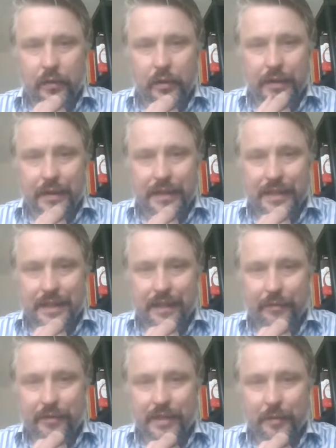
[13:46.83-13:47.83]
I didn't see
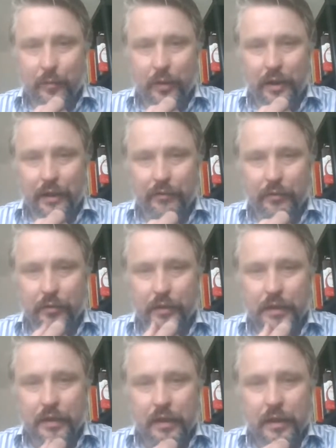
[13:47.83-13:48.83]
it for some while
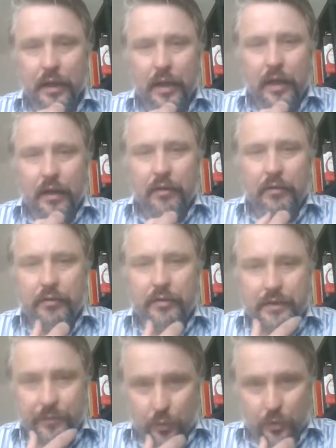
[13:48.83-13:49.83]
afterwards.
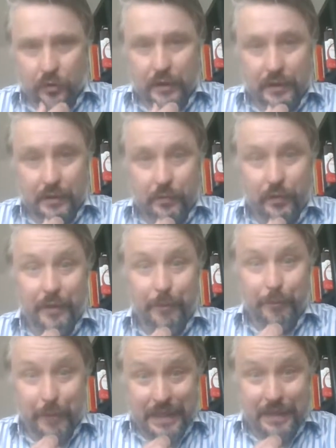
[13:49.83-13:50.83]
Christopher Walken's one of
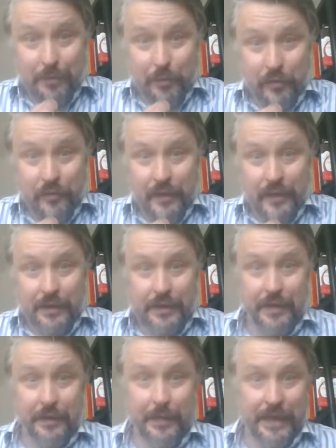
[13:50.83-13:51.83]
the best Bond
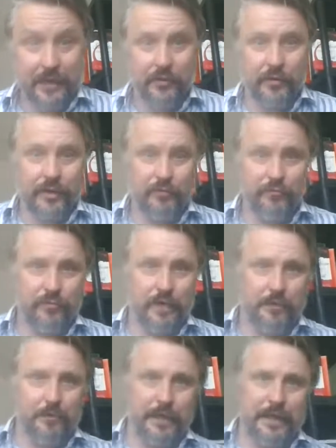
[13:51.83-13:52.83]
villains as Max Owen.
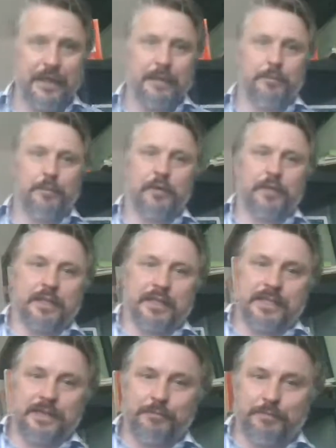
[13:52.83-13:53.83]
Completely
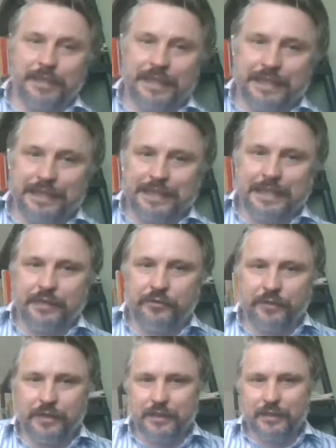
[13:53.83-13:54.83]
bonkers, completely
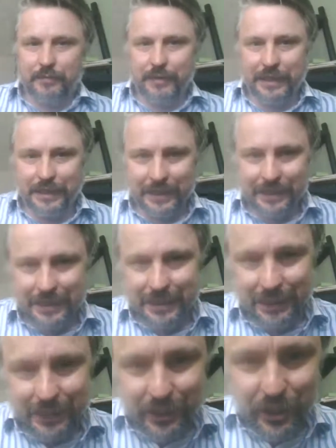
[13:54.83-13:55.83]
dangerous. I mean, it
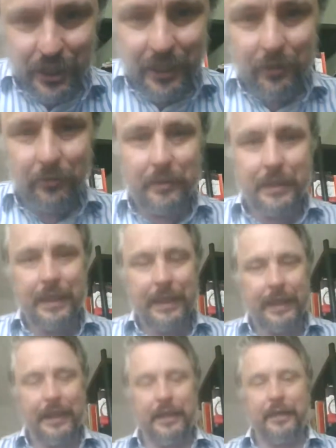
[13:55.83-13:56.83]
sends chills.
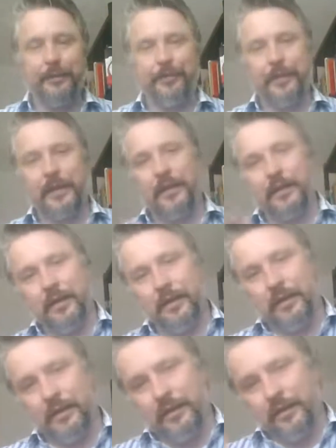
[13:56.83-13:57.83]
The
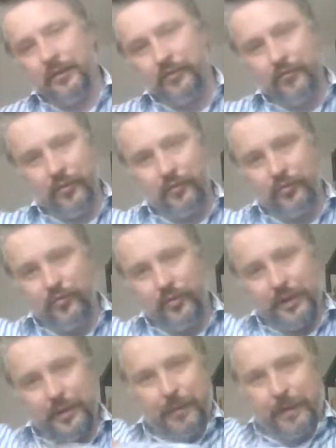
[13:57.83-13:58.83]
Rolls
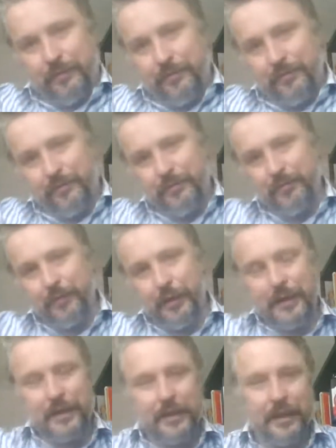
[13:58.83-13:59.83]
Royce being
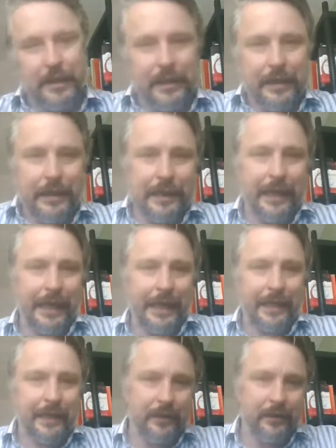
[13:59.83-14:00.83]
put into that
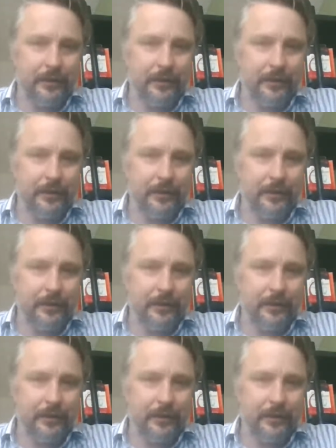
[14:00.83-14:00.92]
lake.